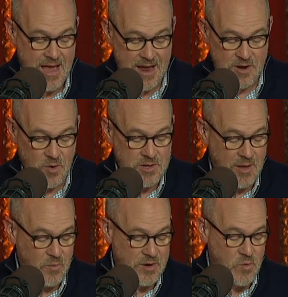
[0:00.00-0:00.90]
And no
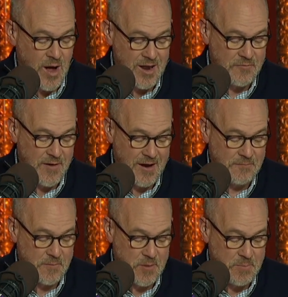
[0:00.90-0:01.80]
club would qualify
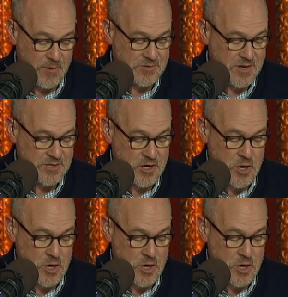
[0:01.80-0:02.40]
for the postseason,